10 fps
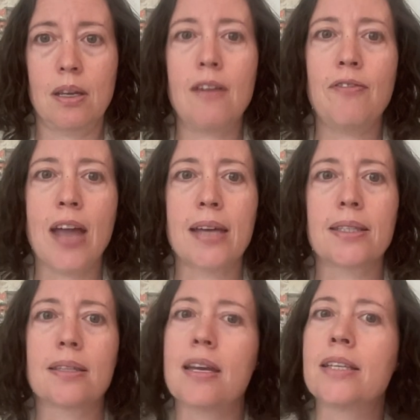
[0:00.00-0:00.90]
If
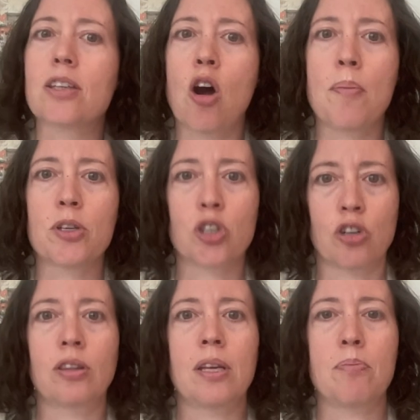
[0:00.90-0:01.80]
yes, it's almost certainly